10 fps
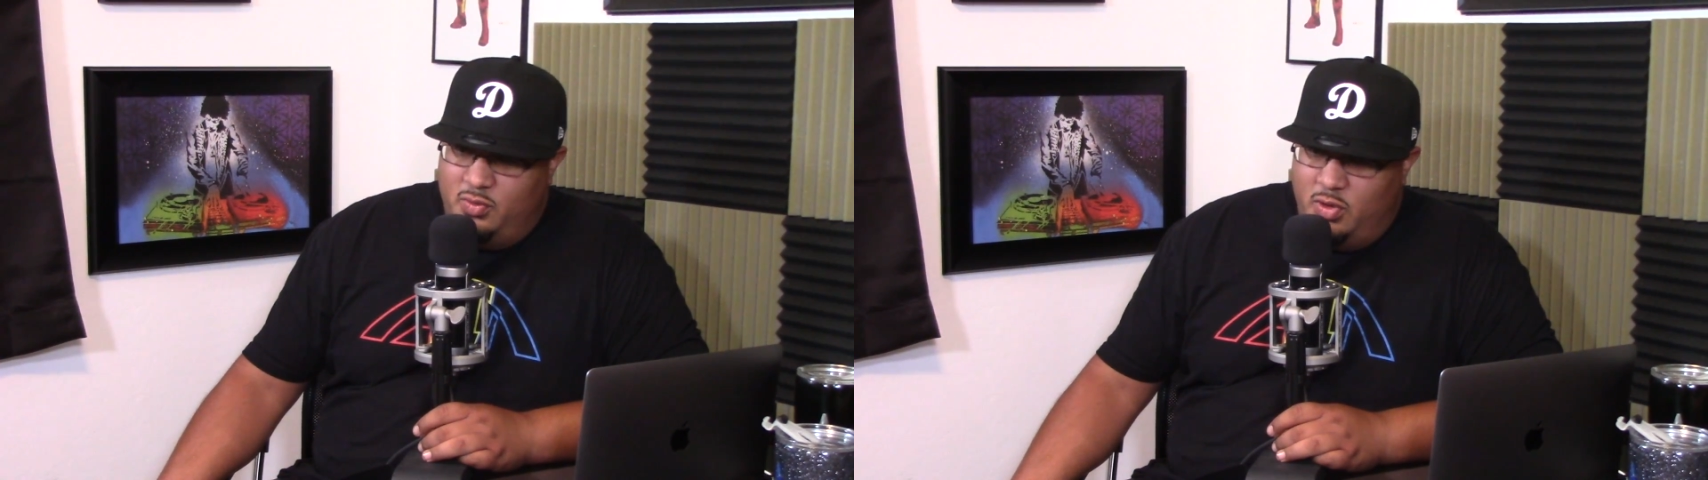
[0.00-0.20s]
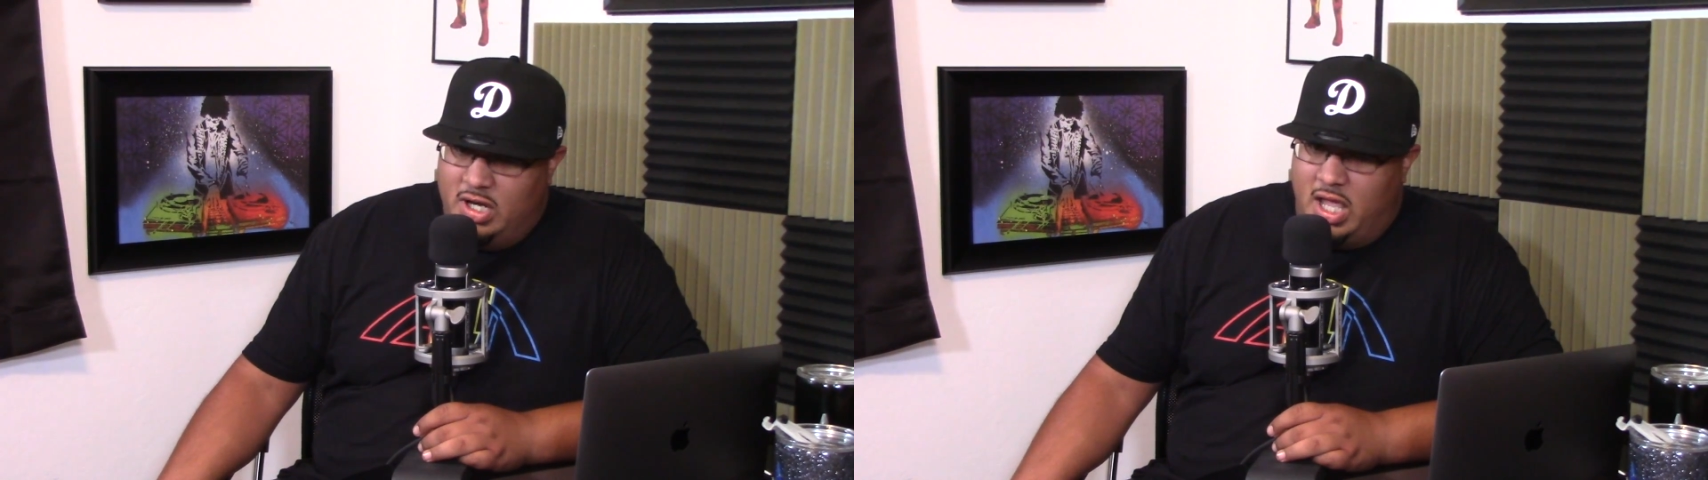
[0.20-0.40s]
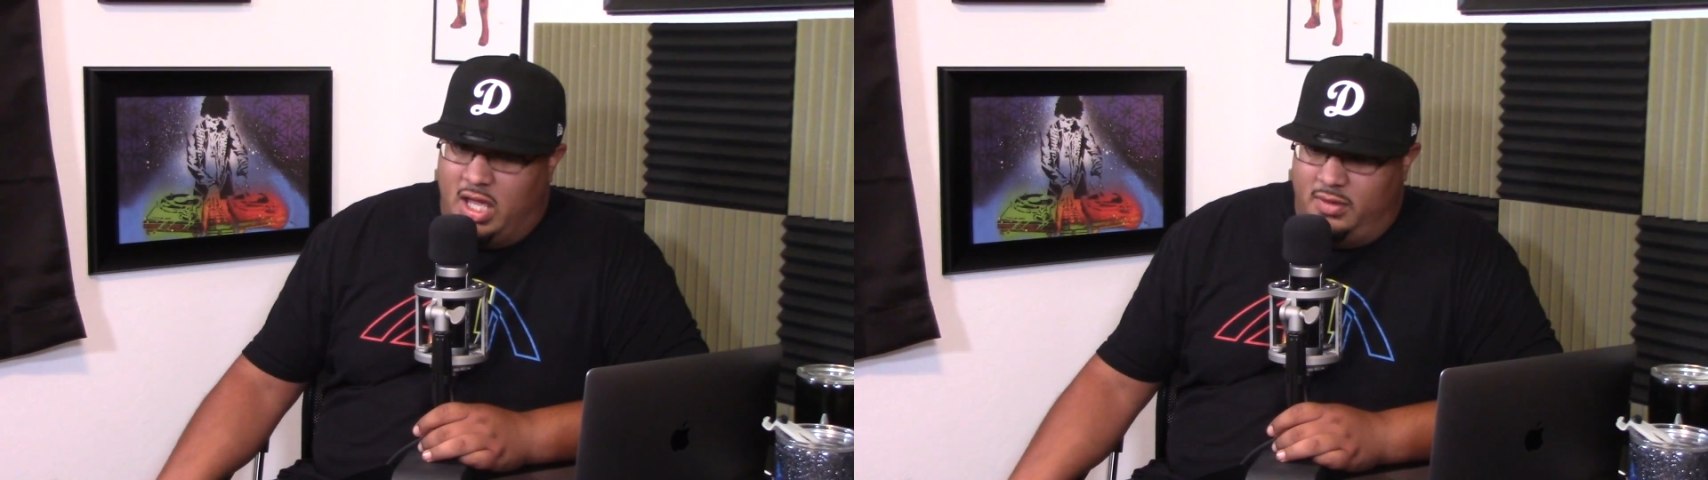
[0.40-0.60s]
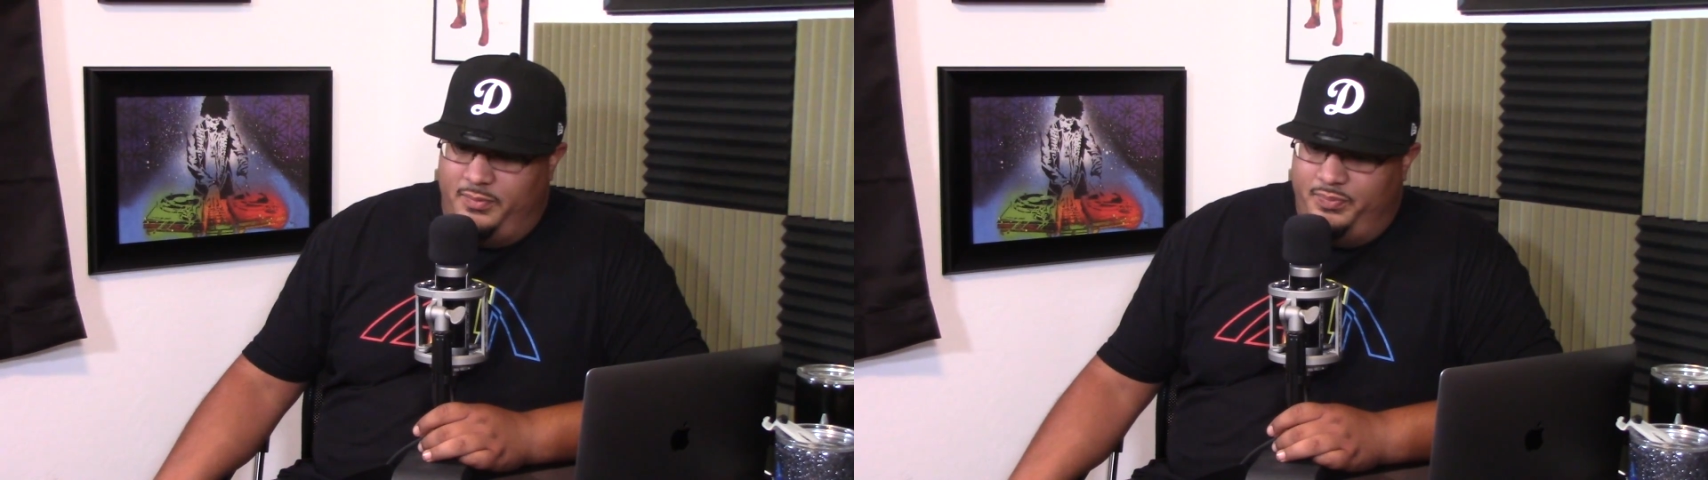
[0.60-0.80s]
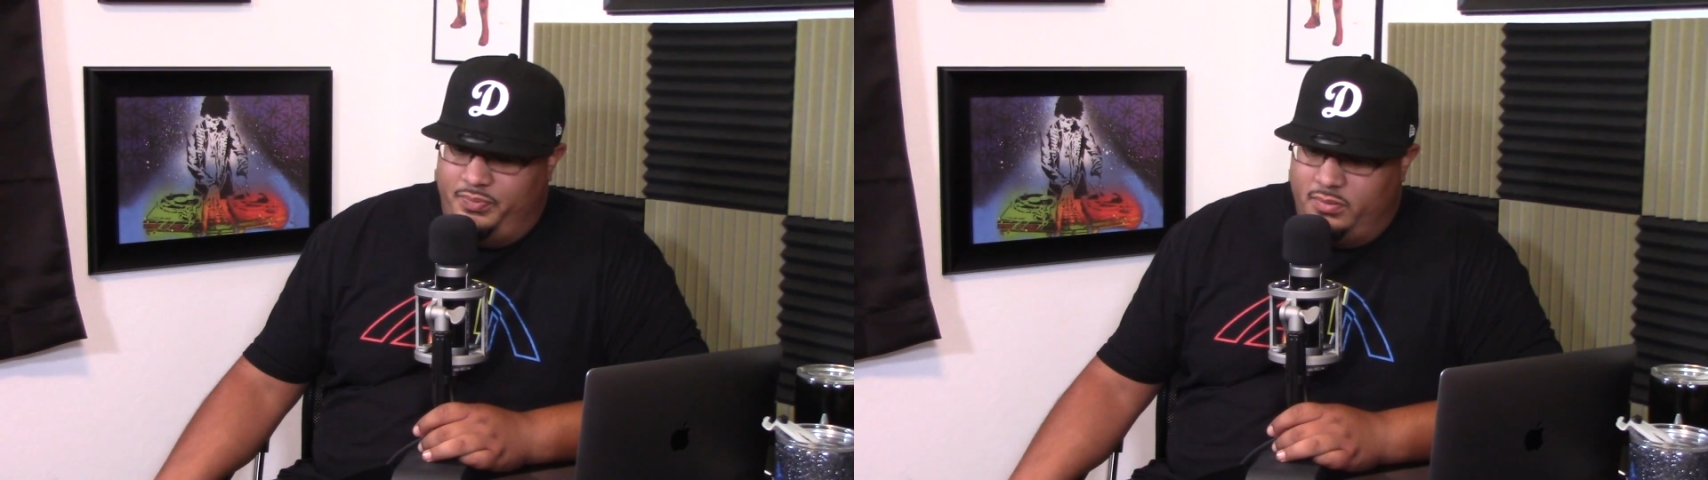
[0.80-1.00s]
1A.
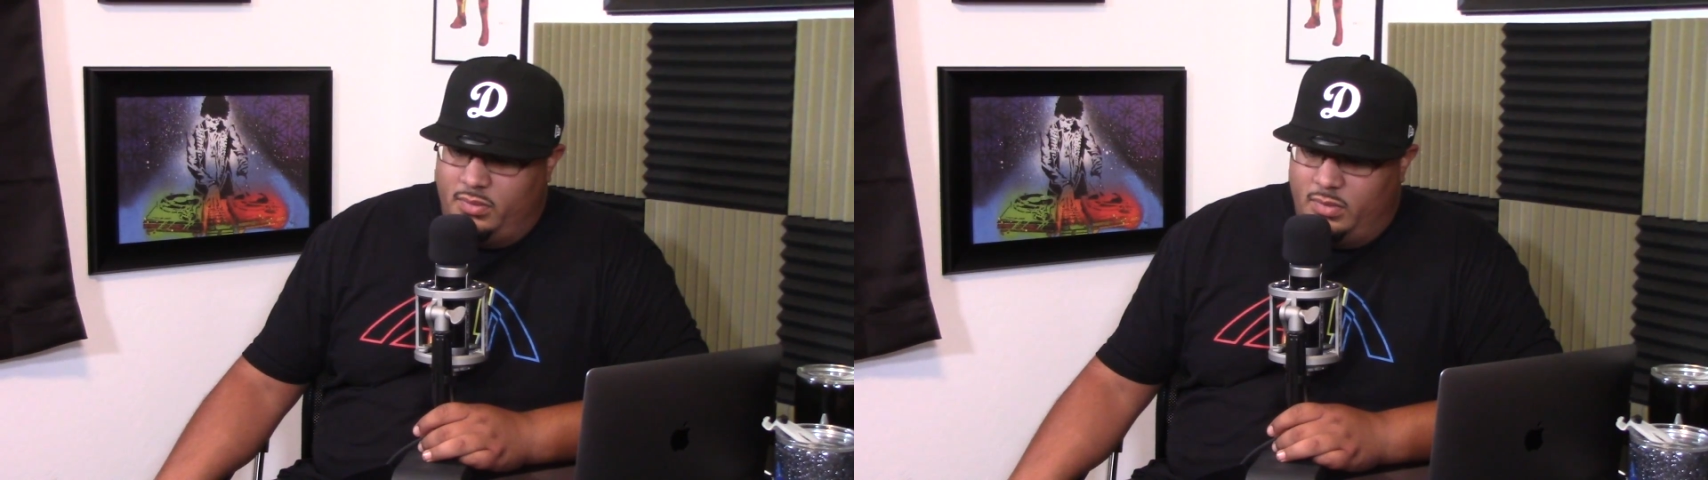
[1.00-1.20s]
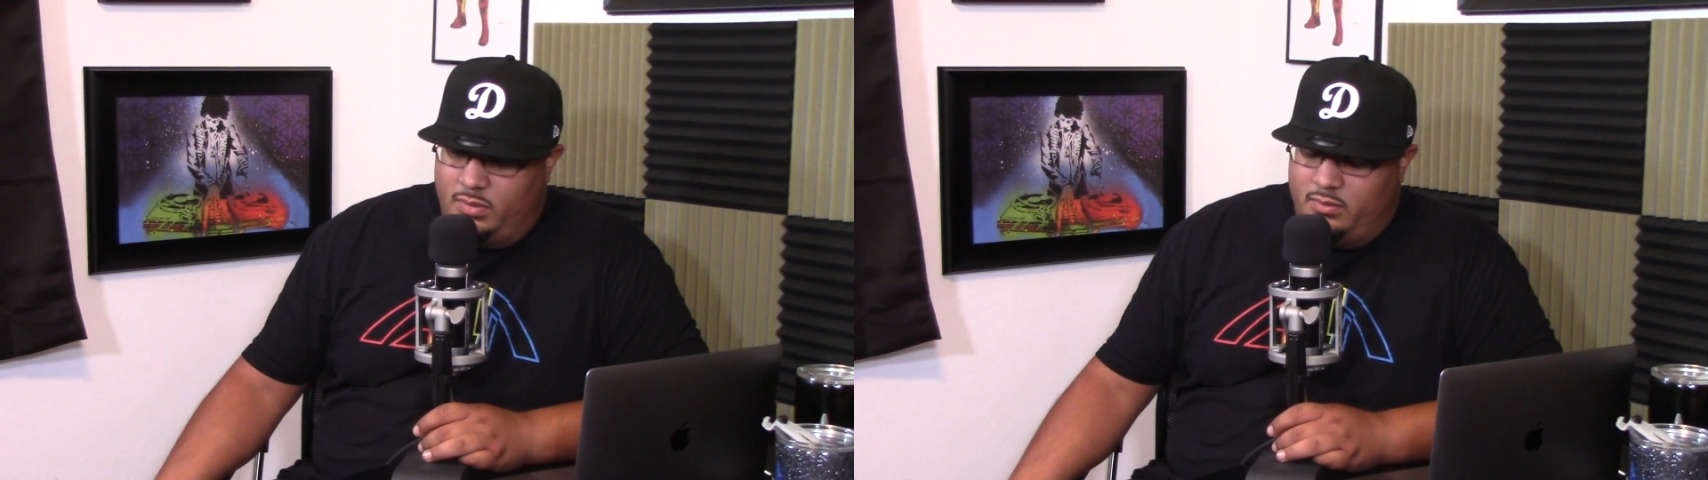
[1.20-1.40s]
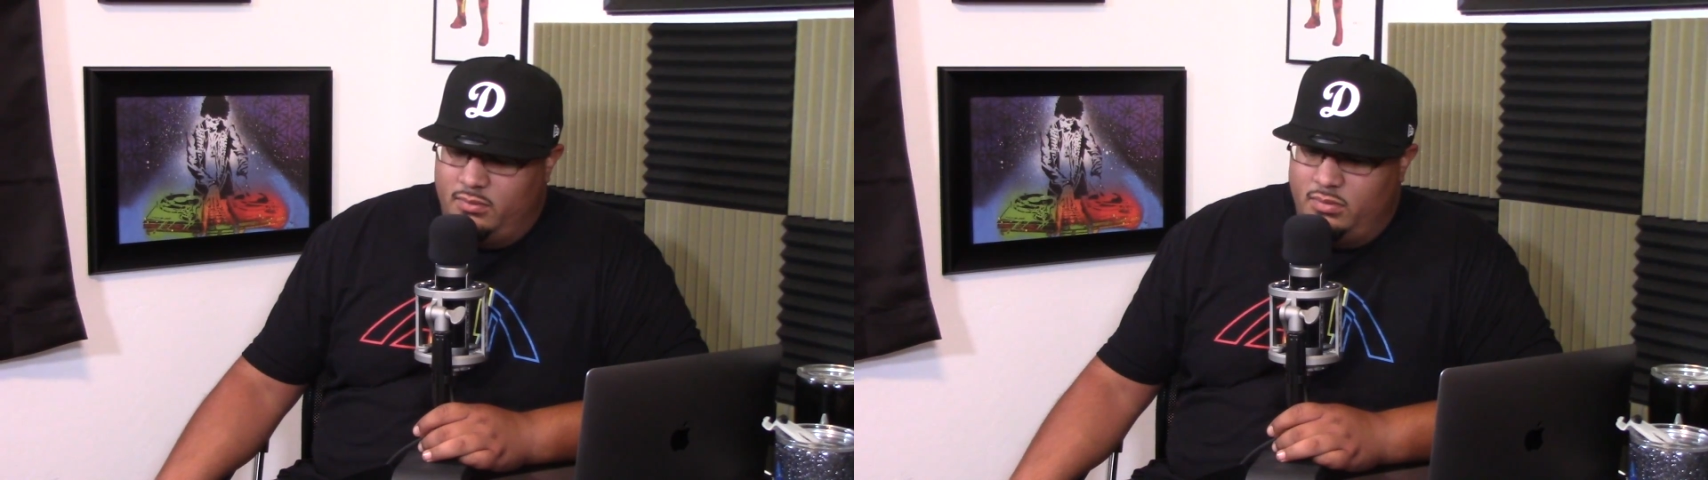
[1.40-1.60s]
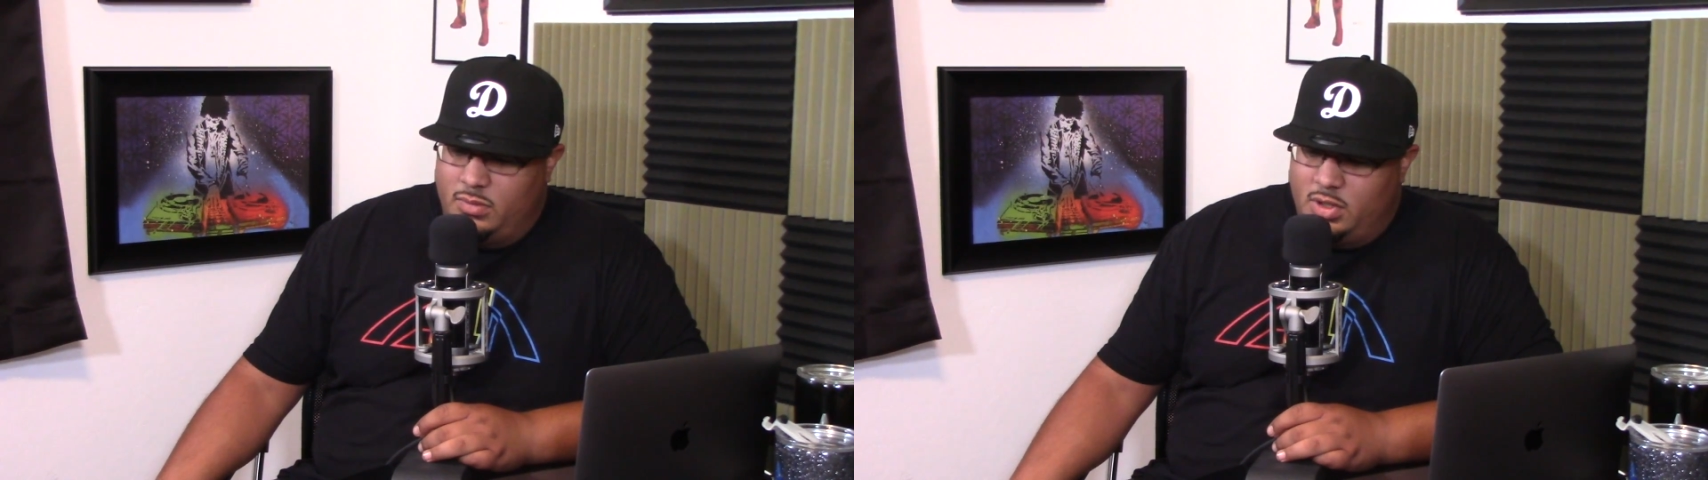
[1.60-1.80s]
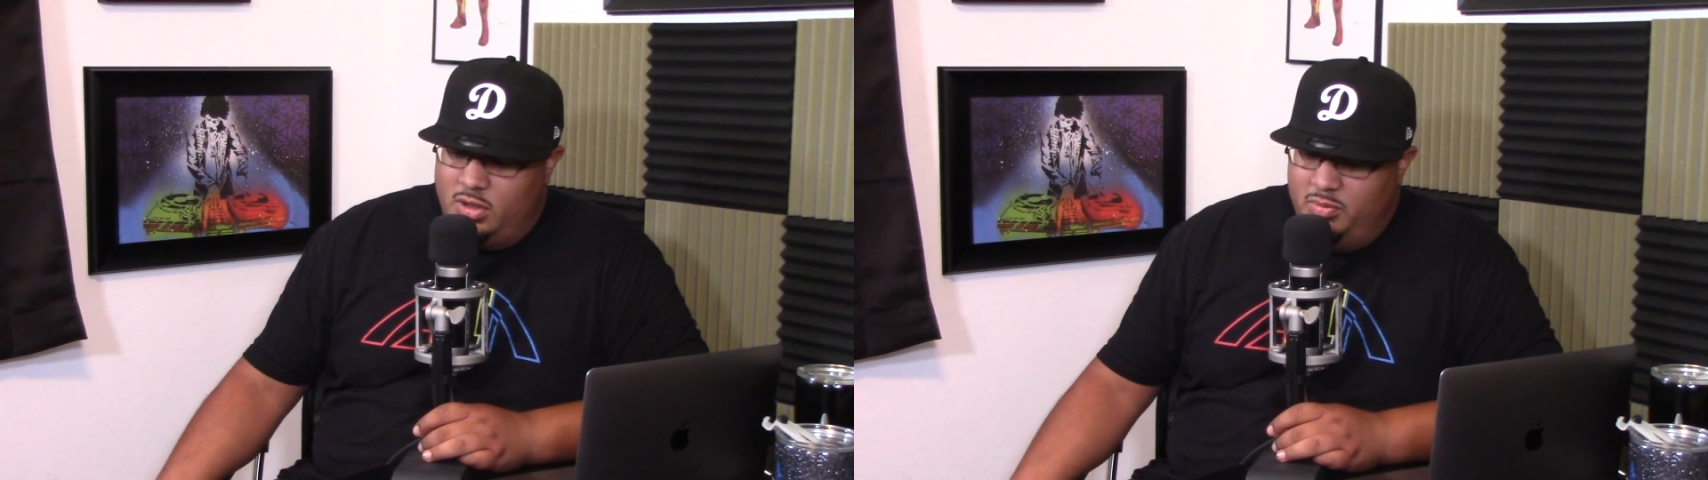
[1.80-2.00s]

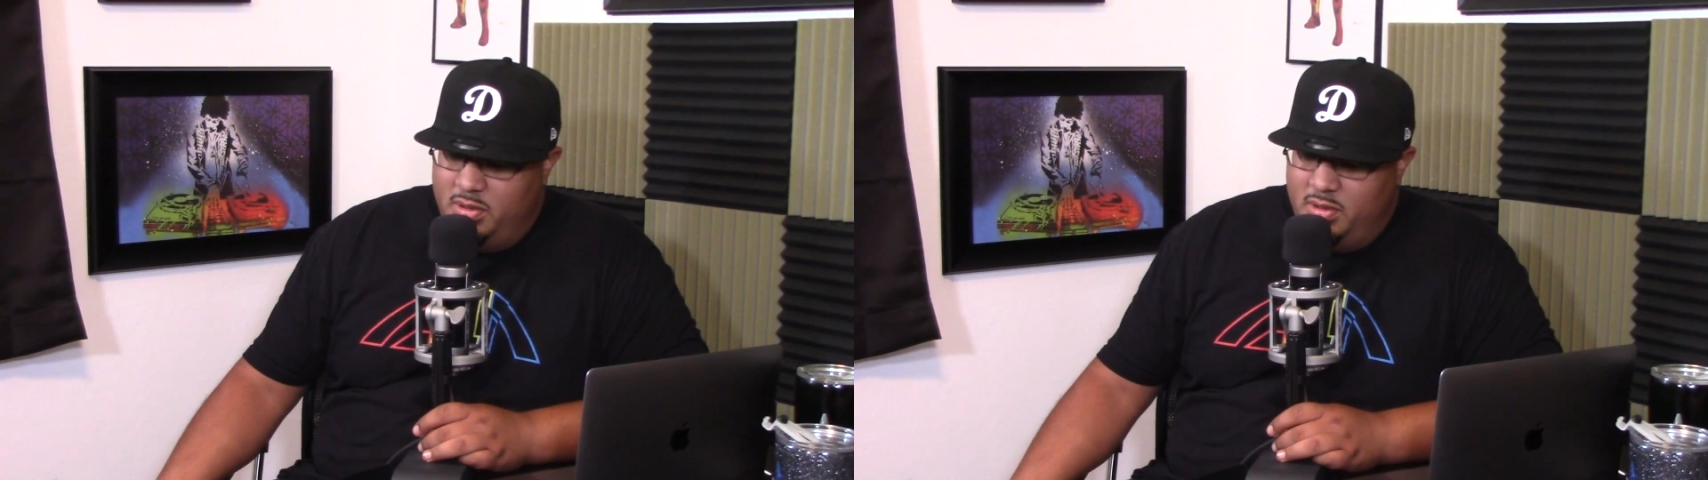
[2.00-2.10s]
He'll